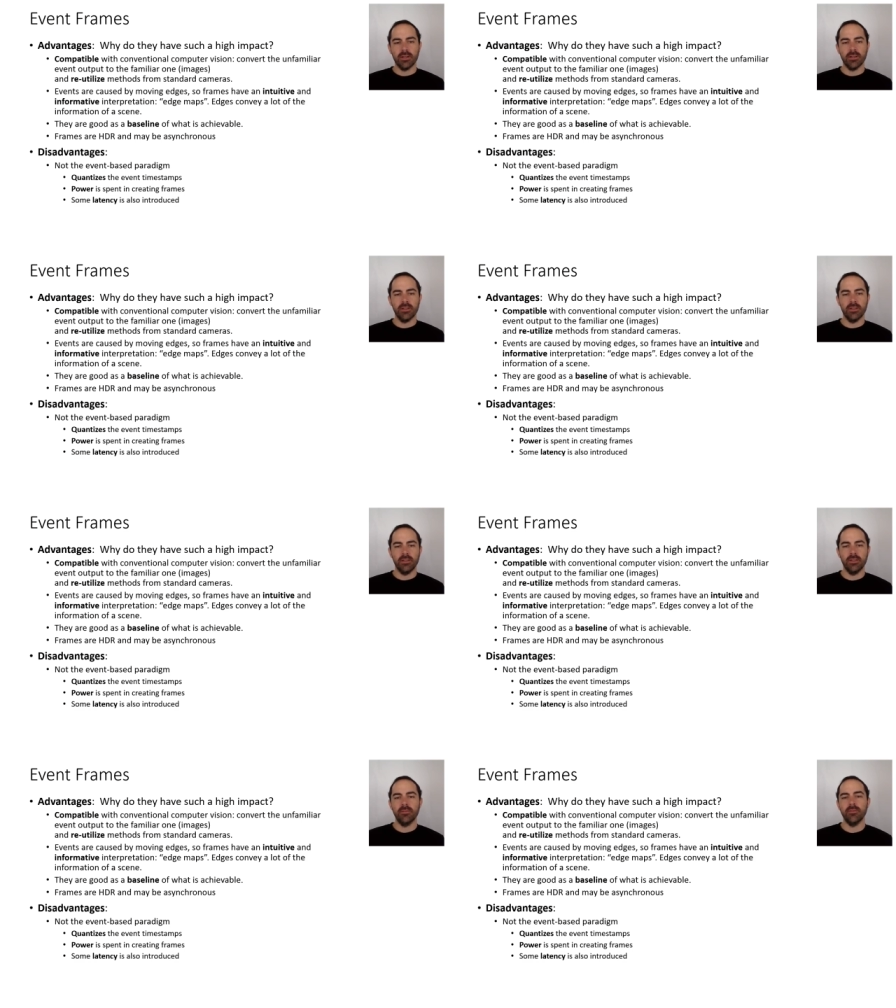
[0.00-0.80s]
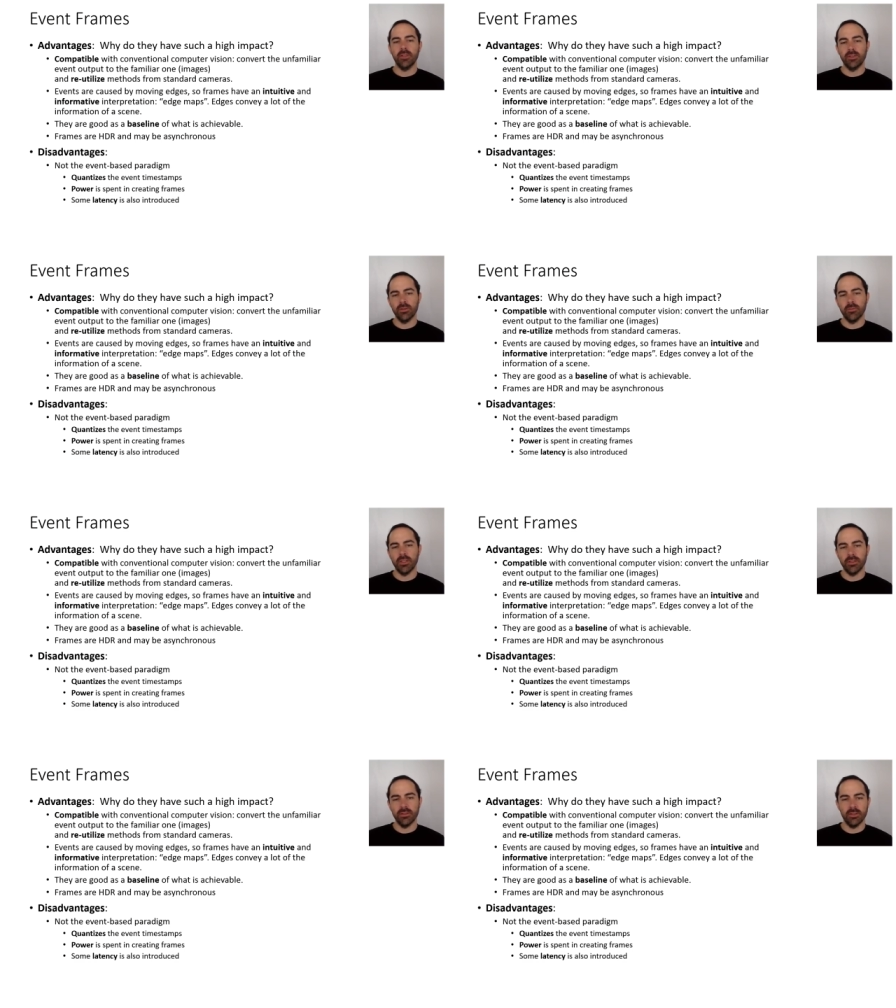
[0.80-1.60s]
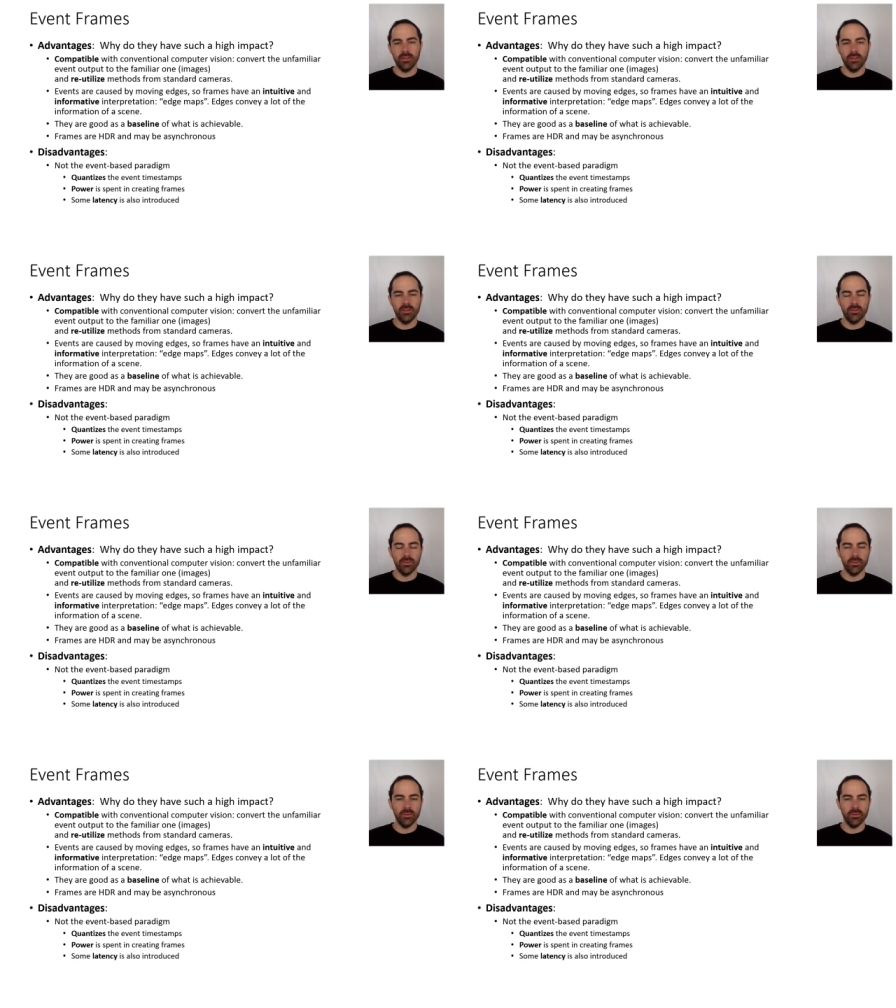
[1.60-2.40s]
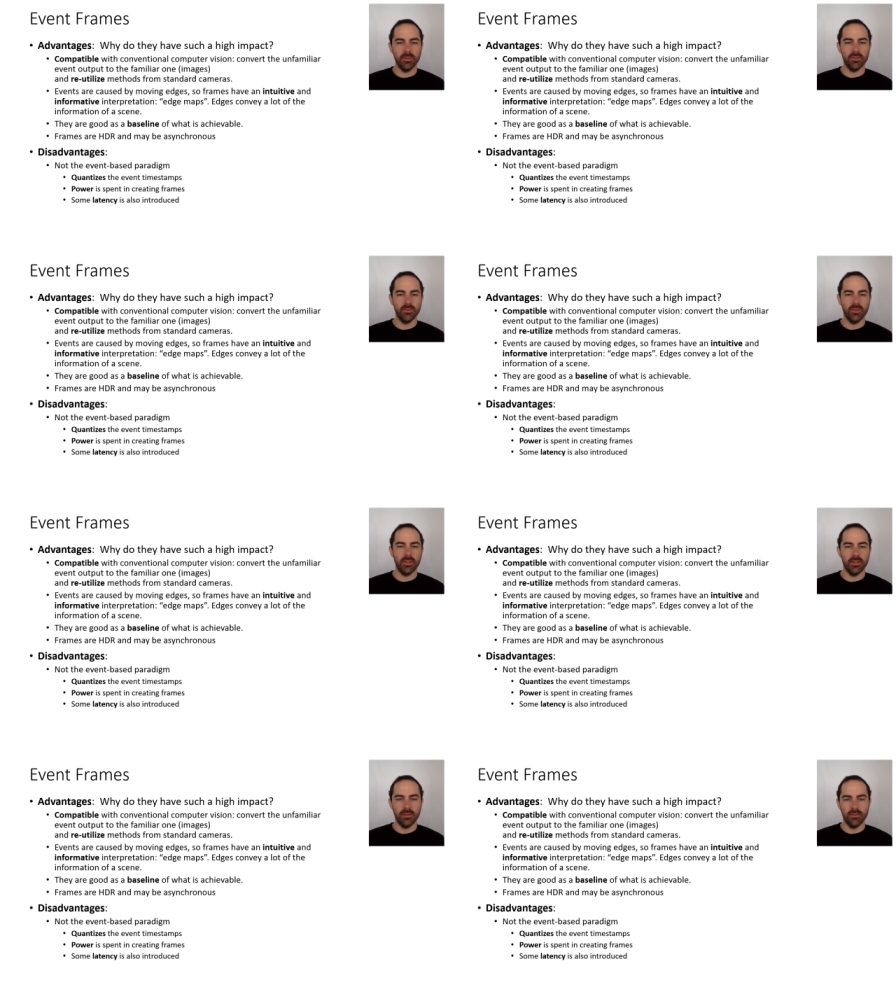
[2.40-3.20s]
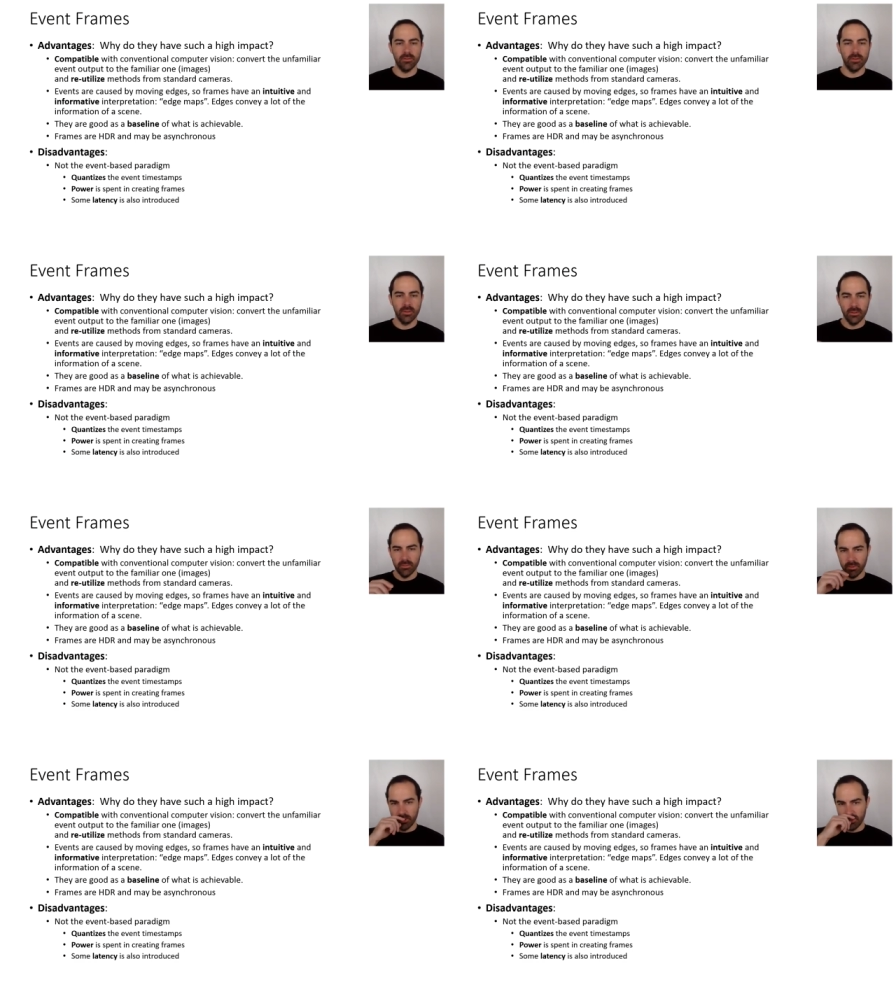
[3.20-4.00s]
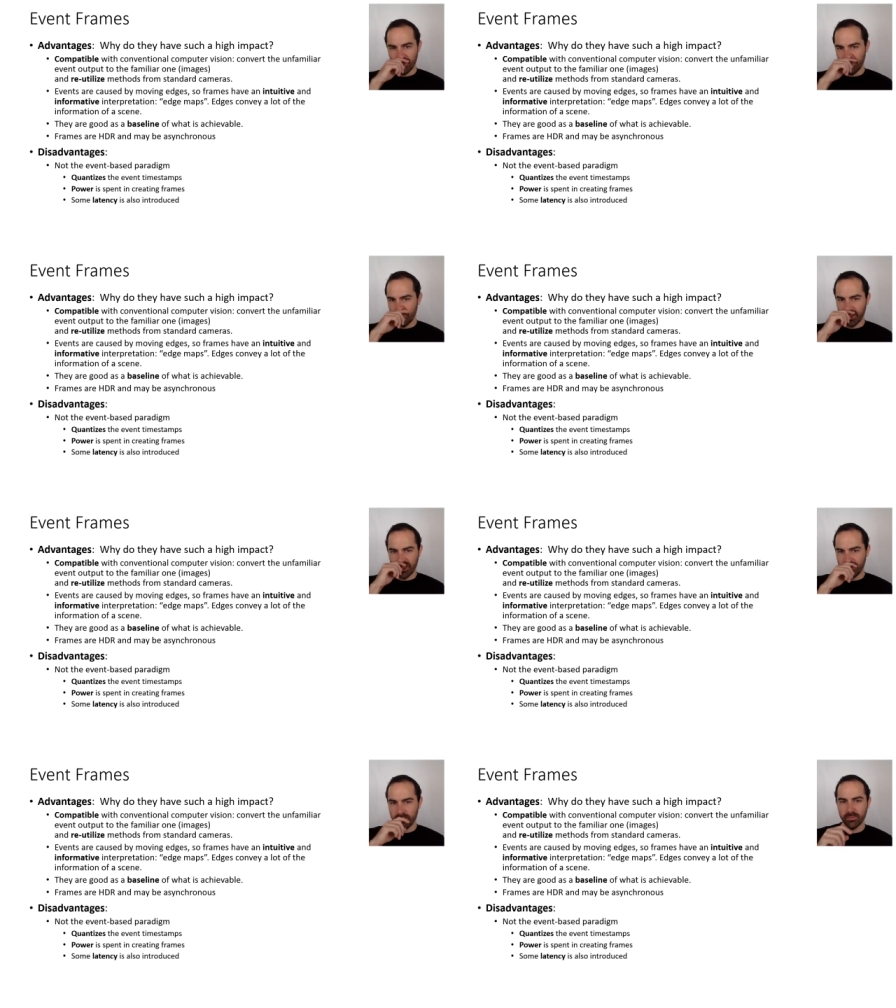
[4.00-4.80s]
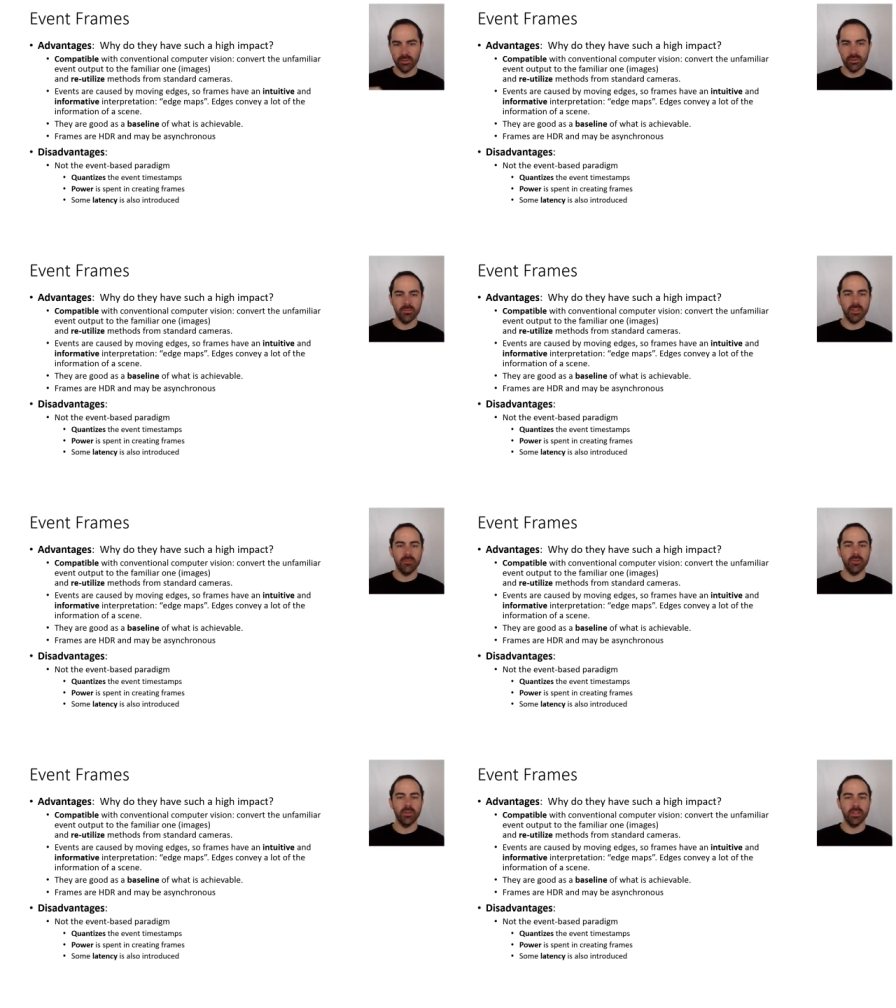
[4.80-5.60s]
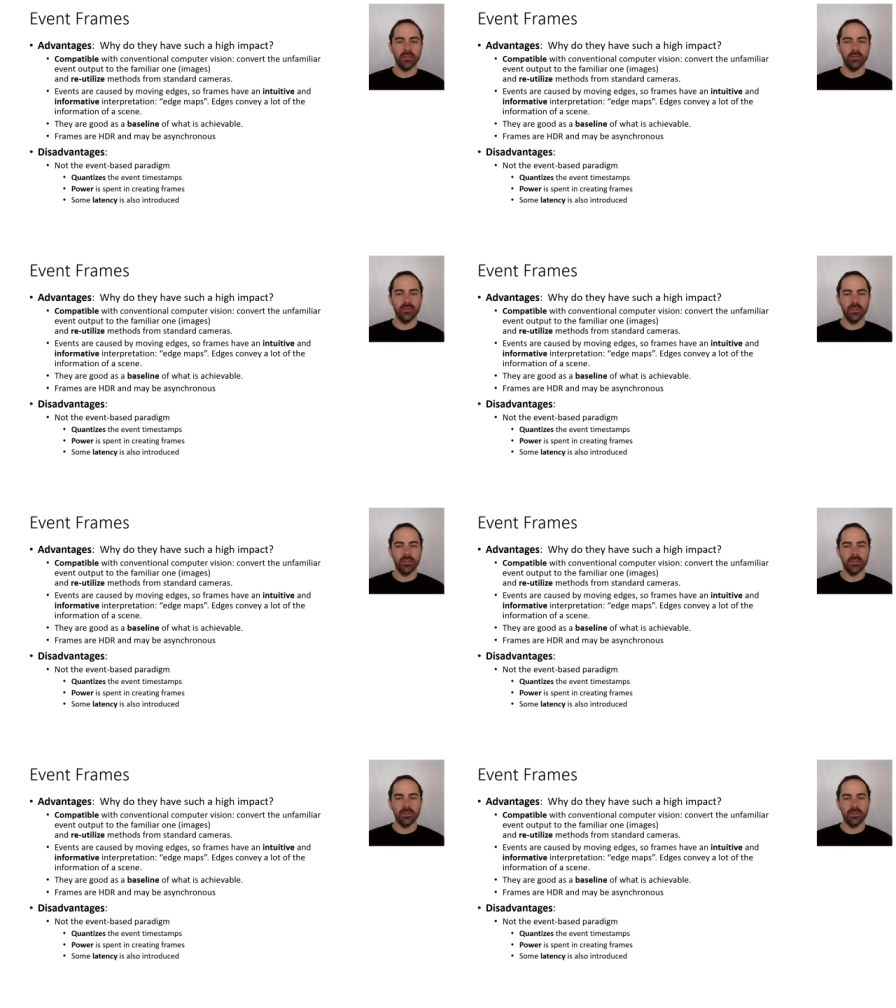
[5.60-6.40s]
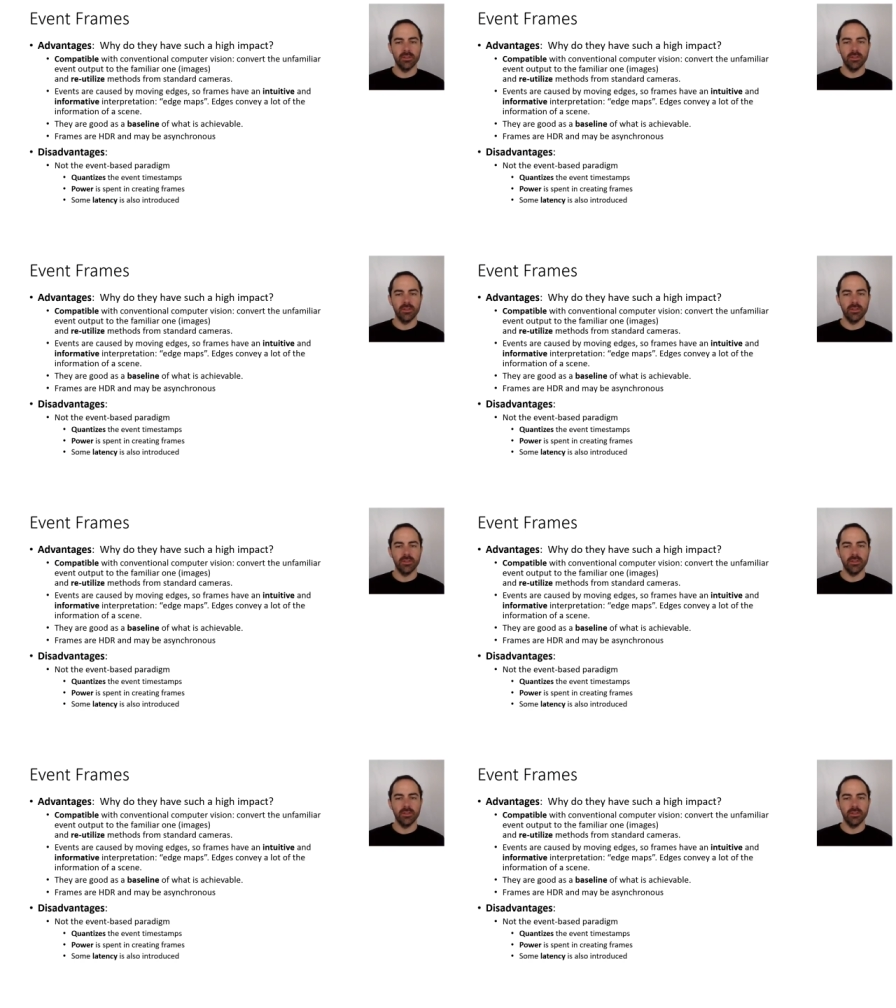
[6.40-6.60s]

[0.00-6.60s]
and um, there is some latency introduced because we are we need to wait for some time to collect all these